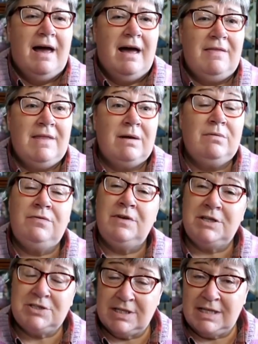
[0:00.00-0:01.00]
and that will
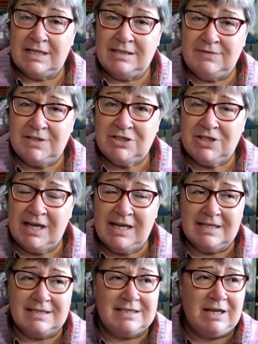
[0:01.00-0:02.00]
finish at the end of this
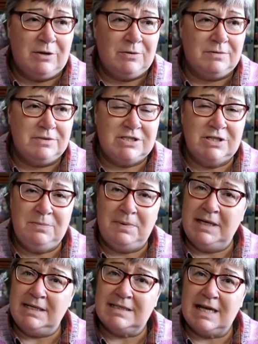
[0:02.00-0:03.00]
year so do
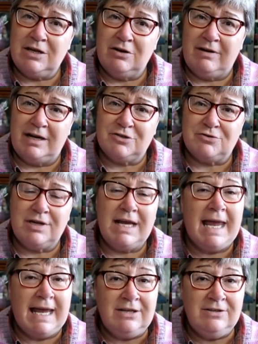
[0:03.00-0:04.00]
please get your entry
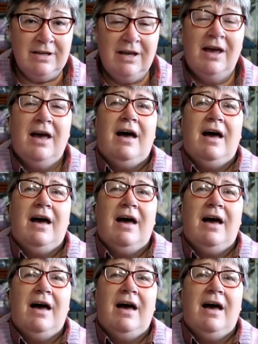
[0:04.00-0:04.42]
in